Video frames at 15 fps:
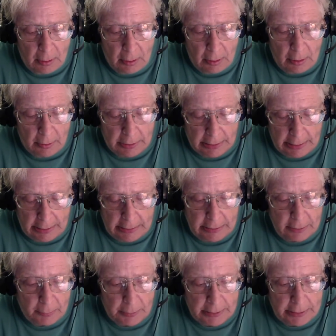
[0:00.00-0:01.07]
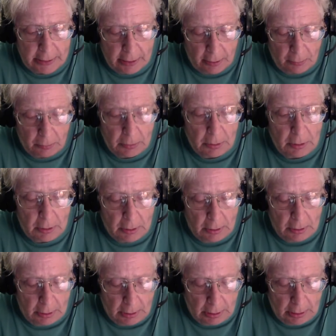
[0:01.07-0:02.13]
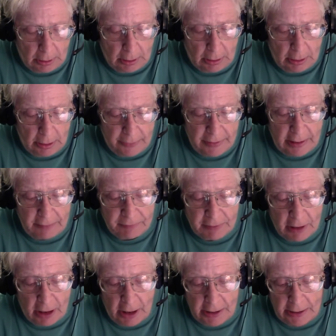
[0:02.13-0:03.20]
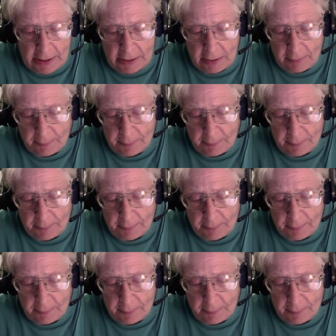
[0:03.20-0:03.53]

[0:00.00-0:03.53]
Okay, here we go. Uh, they've got it